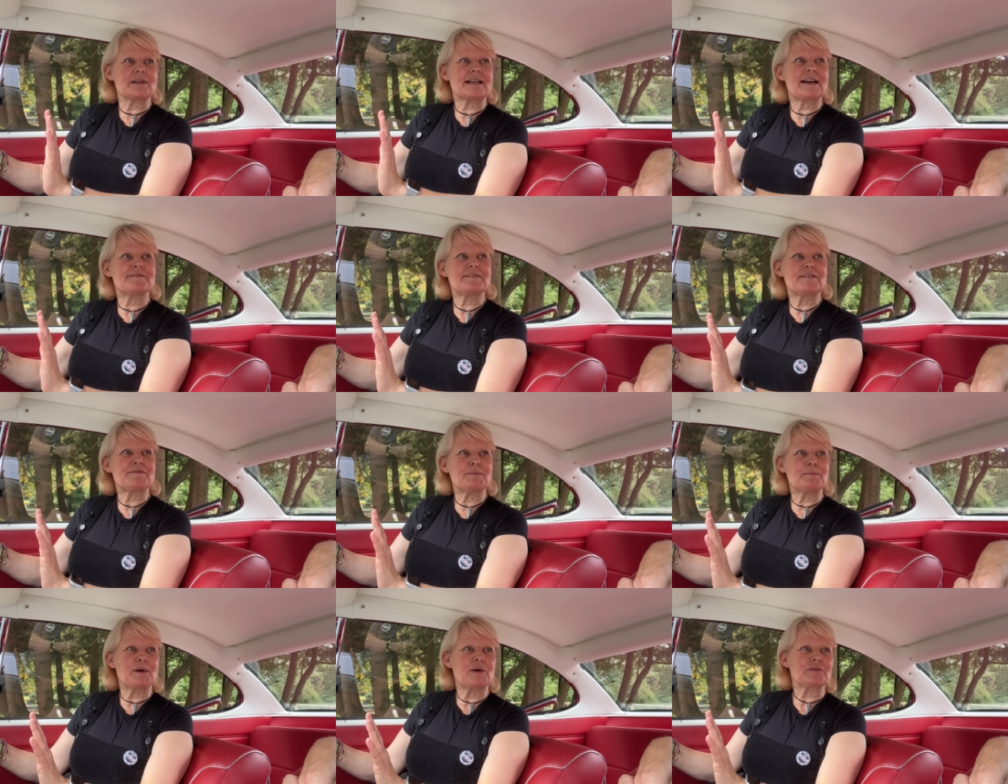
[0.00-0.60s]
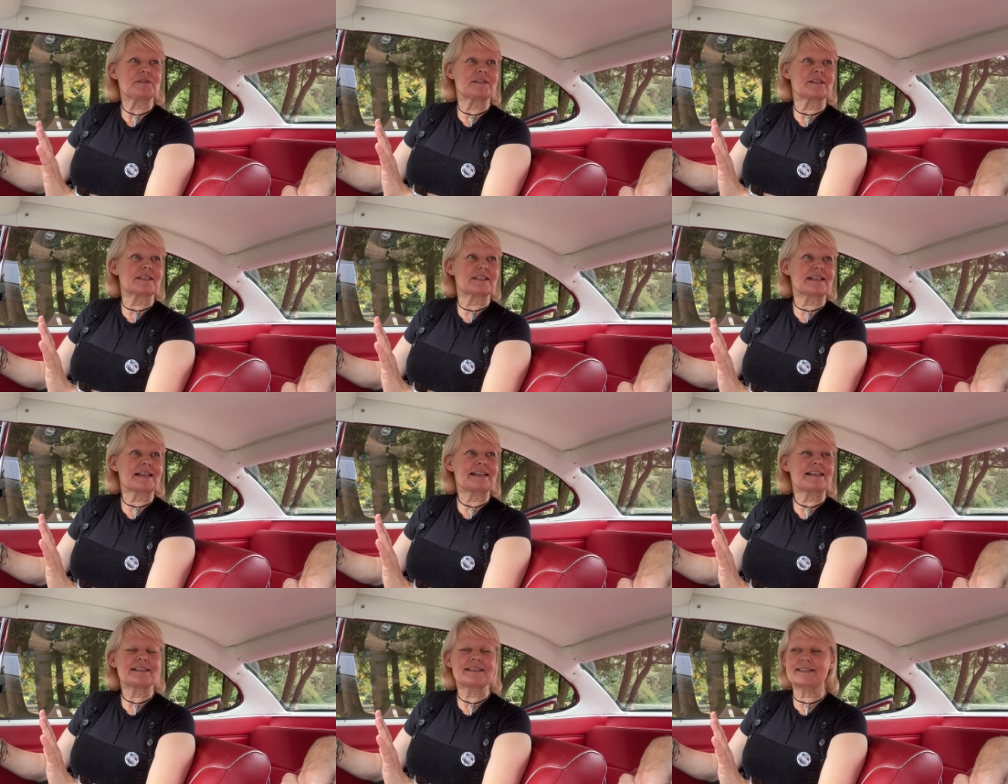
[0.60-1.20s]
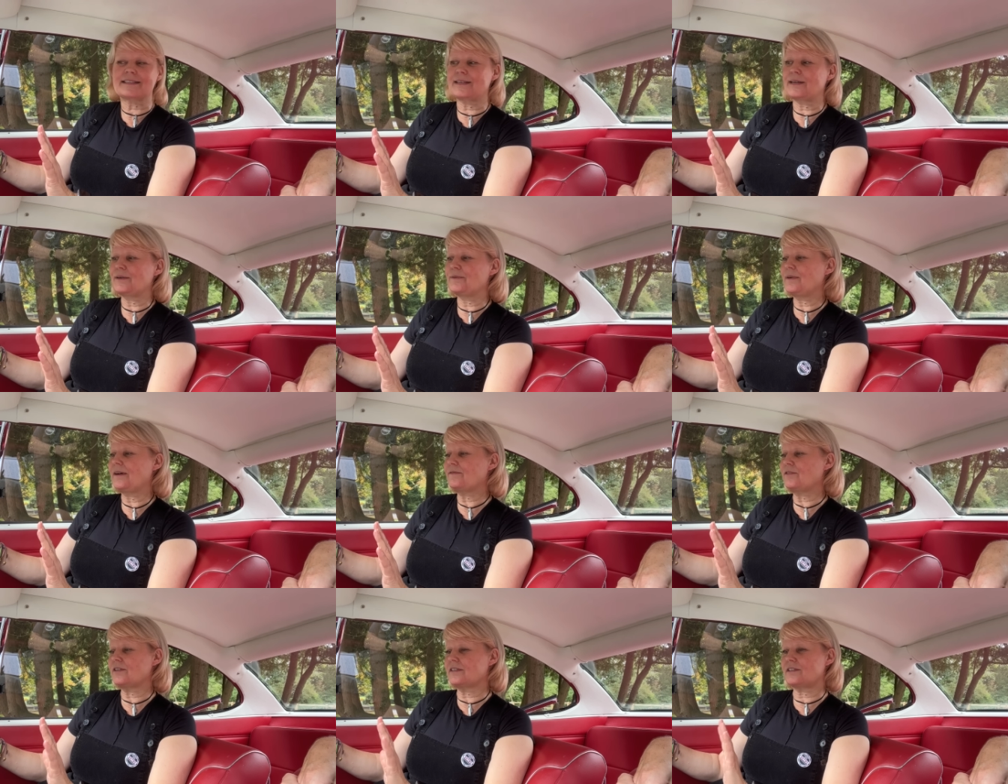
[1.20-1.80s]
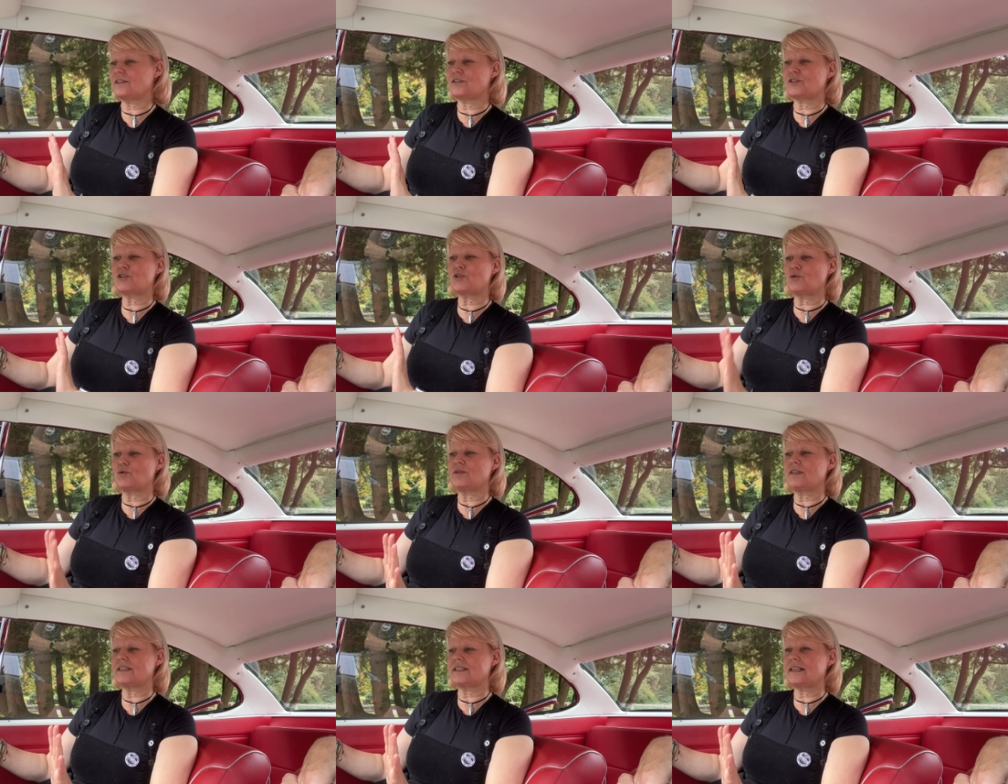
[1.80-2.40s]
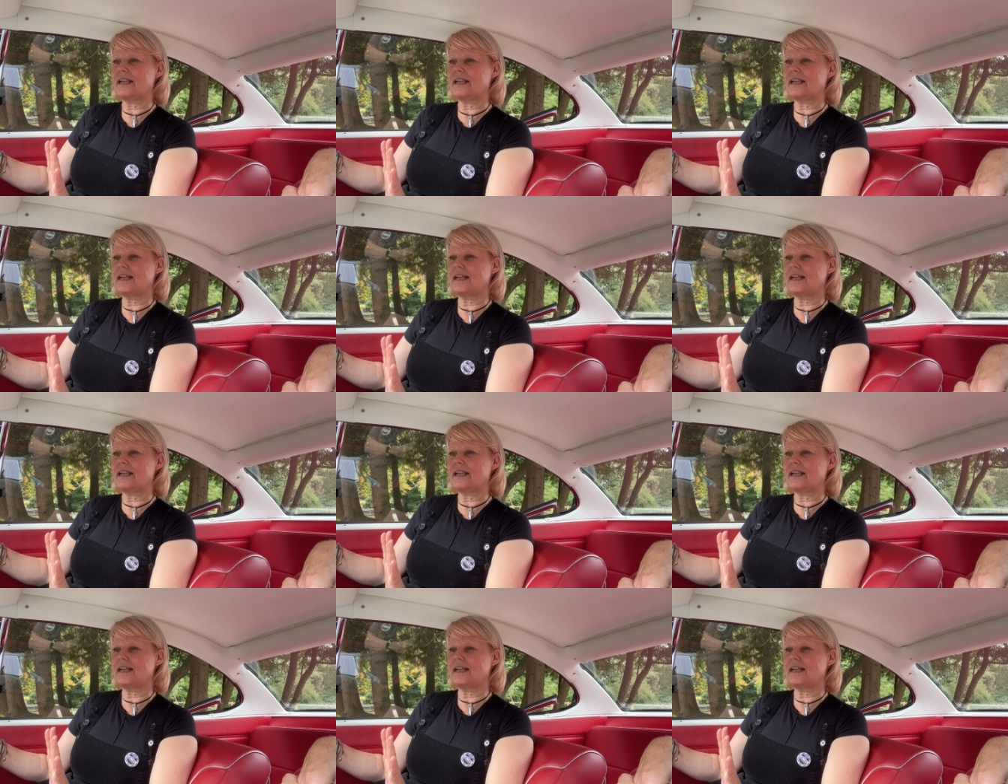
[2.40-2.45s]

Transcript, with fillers: I have to have a bolster seat, so I've got yeah. the shortest